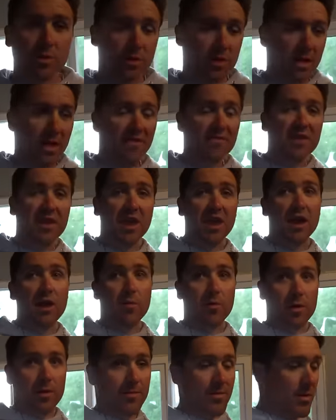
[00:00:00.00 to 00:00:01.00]
we left
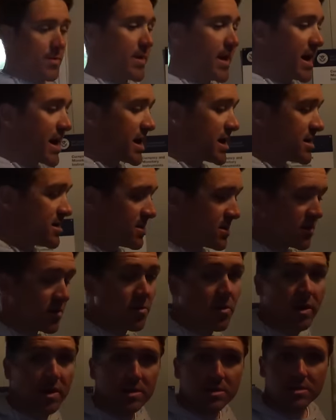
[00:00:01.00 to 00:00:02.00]
Canada, we're coming back into the
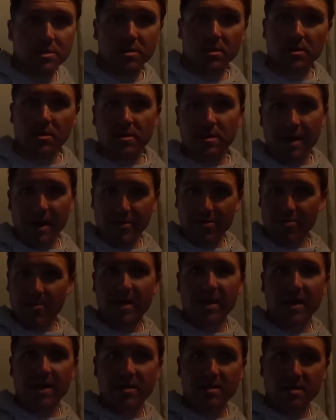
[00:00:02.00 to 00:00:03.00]
U.S. Now we're
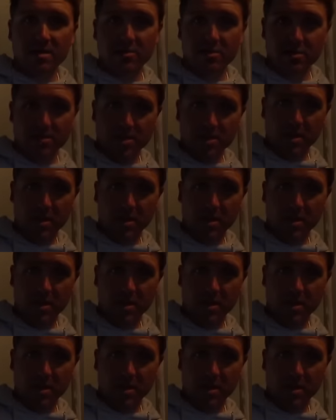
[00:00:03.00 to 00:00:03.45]
back in the U.S.